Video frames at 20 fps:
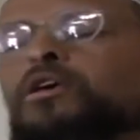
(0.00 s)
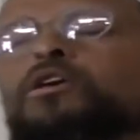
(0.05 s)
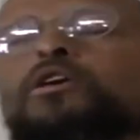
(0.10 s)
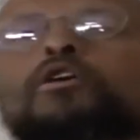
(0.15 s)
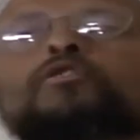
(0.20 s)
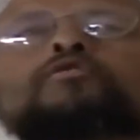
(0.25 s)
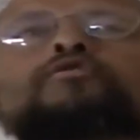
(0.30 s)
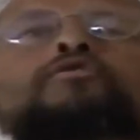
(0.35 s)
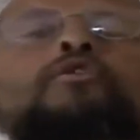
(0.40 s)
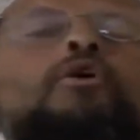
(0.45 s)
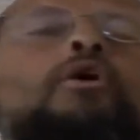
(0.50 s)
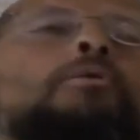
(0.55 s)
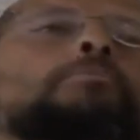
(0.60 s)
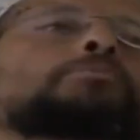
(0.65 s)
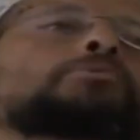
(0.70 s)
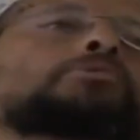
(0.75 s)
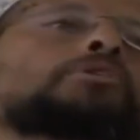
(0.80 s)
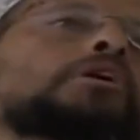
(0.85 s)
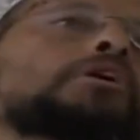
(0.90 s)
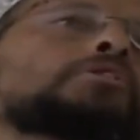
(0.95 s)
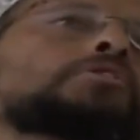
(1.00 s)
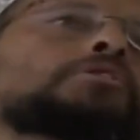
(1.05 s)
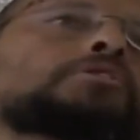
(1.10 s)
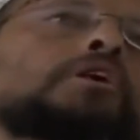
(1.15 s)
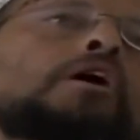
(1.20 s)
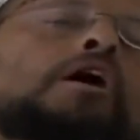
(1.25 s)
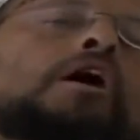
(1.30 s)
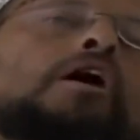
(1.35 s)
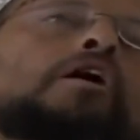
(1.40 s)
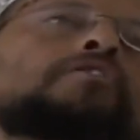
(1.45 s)
He informs
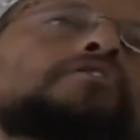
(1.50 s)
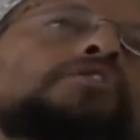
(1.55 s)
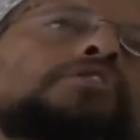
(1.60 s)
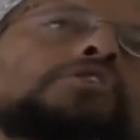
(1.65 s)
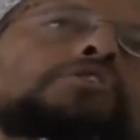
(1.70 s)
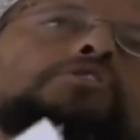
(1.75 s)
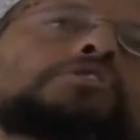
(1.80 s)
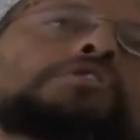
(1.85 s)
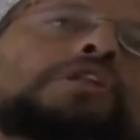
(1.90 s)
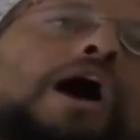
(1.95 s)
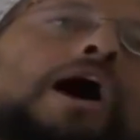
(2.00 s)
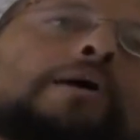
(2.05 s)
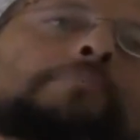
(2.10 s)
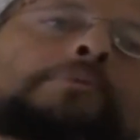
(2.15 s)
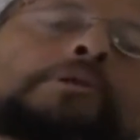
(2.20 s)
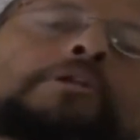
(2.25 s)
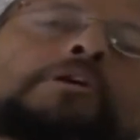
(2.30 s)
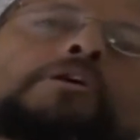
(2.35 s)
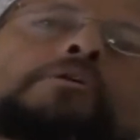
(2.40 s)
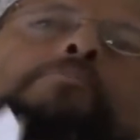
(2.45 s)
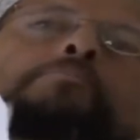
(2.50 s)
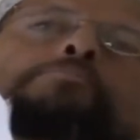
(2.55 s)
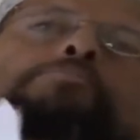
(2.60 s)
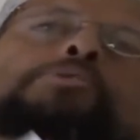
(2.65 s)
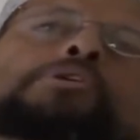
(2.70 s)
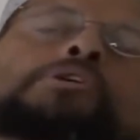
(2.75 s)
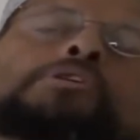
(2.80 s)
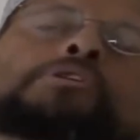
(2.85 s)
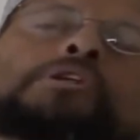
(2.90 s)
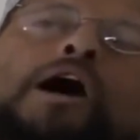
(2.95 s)
us of His dominant,
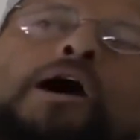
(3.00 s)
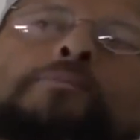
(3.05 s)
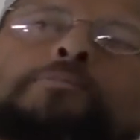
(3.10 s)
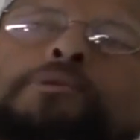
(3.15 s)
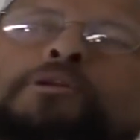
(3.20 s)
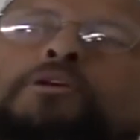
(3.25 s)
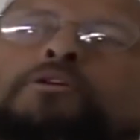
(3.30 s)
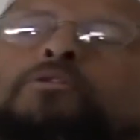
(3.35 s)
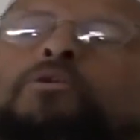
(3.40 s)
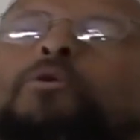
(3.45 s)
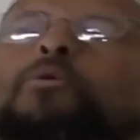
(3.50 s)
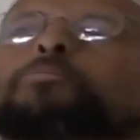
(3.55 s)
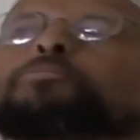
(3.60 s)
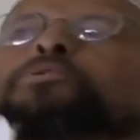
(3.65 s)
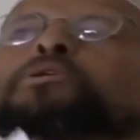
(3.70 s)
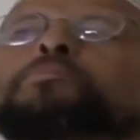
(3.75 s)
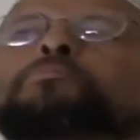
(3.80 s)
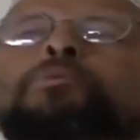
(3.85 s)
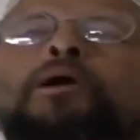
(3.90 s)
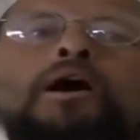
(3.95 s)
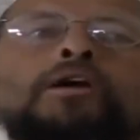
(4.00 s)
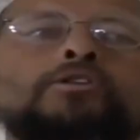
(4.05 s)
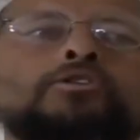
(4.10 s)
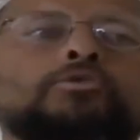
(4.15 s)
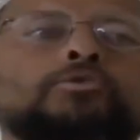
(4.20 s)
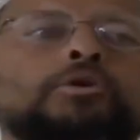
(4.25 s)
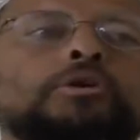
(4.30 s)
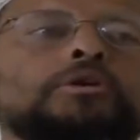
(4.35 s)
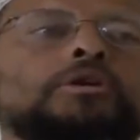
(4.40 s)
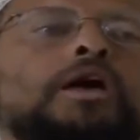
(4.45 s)
predominant, or
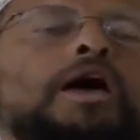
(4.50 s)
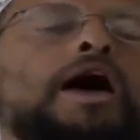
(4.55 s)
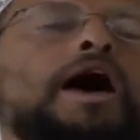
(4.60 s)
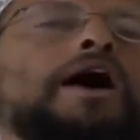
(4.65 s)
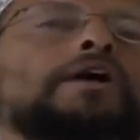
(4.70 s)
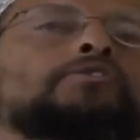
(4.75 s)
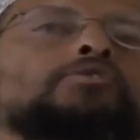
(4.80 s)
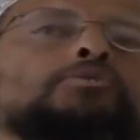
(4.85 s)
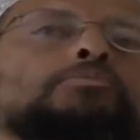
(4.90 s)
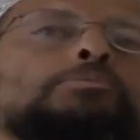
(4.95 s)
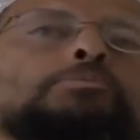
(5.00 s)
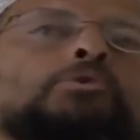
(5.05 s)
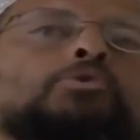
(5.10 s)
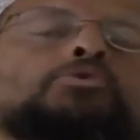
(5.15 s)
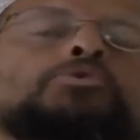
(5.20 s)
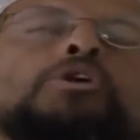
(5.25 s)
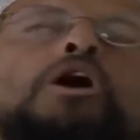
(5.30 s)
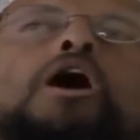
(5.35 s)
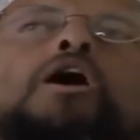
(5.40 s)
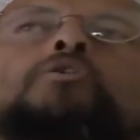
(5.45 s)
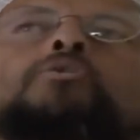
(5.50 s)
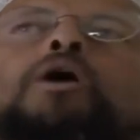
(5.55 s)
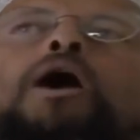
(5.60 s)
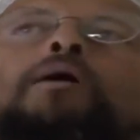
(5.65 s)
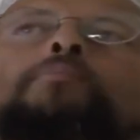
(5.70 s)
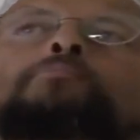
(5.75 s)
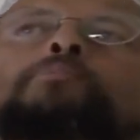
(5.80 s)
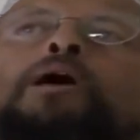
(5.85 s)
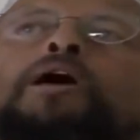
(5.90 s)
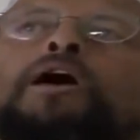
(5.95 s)
preponderant attributes, Ar
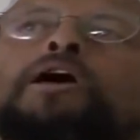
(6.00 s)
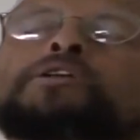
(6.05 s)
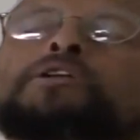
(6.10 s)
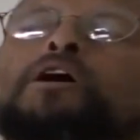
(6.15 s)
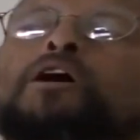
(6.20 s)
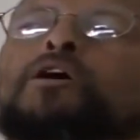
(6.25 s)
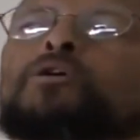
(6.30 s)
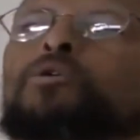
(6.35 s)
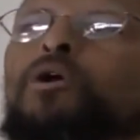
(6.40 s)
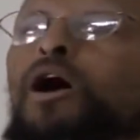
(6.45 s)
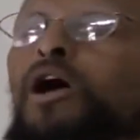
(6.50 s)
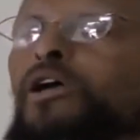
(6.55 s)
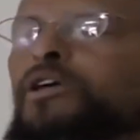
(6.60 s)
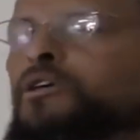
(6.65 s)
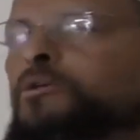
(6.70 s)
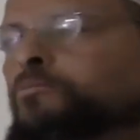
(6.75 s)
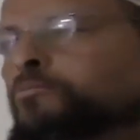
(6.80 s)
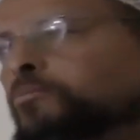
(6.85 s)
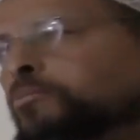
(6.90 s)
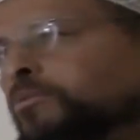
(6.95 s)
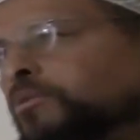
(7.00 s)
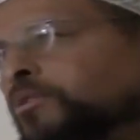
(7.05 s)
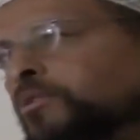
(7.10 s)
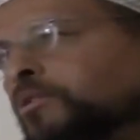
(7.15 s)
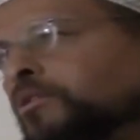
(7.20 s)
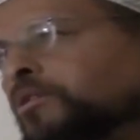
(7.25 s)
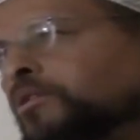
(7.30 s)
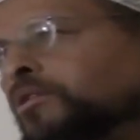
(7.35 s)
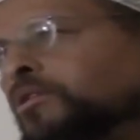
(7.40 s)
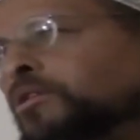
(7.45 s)
Rahman, Ar Rahim.
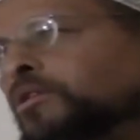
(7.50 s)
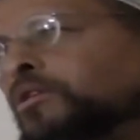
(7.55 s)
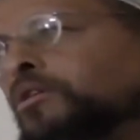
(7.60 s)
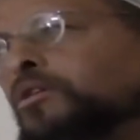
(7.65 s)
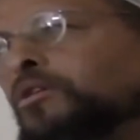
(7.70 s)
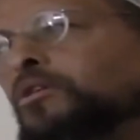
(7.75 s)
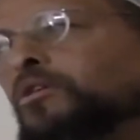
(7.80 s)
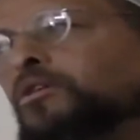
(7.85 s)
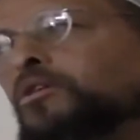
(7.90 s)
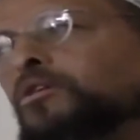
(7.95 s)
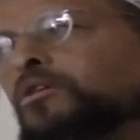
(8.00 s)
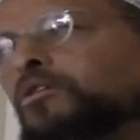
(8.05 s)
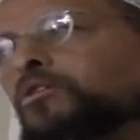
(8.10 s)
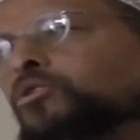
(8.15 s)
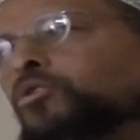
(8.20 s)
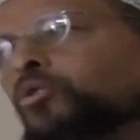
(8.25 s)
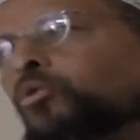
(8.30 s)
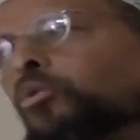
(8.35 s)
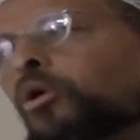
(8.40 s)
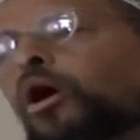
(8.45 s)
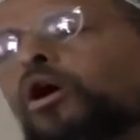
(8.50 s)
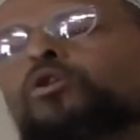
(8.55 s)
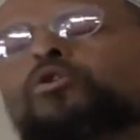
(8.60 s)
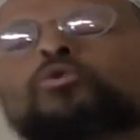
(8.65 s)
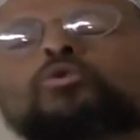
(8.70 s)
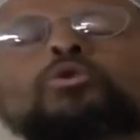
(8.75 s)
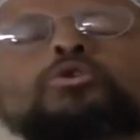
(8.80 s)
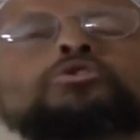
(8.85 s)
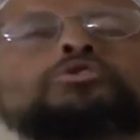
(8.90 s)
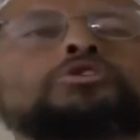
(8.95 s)
The
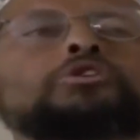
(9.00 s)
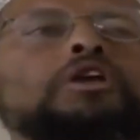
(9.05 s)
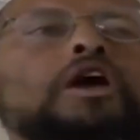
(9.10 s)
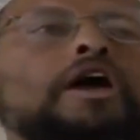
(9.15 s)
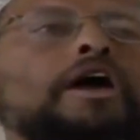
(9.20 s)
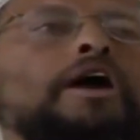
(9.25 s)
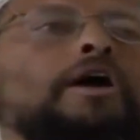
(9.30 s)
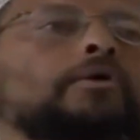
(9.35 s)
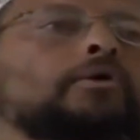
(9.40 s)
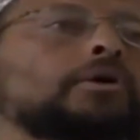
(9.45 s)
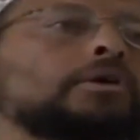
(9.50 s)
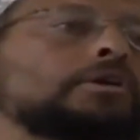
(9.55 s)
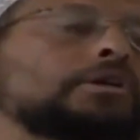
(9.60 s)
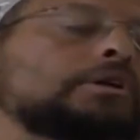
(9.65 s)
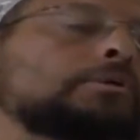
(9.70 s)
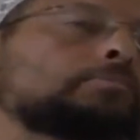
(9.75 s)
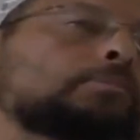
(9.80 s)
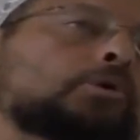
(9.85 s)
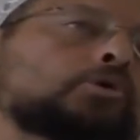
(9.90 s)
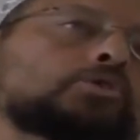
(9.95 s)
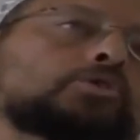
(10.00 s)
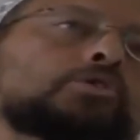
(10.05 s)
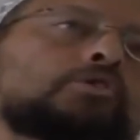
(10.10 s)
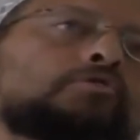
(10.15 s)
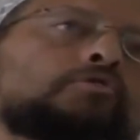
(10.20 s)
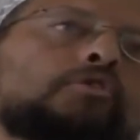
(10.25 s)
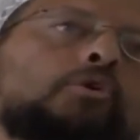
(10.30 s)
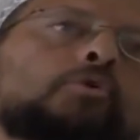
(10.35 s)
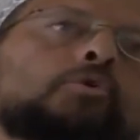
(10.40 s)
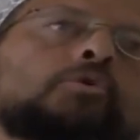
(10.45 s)
one who is inherently
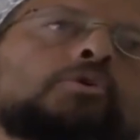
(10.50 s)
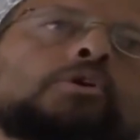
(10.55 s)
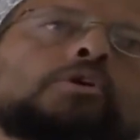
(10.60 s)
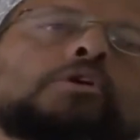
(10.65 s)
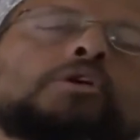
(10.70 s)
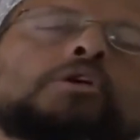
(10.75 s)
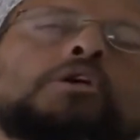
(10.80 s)
merciful,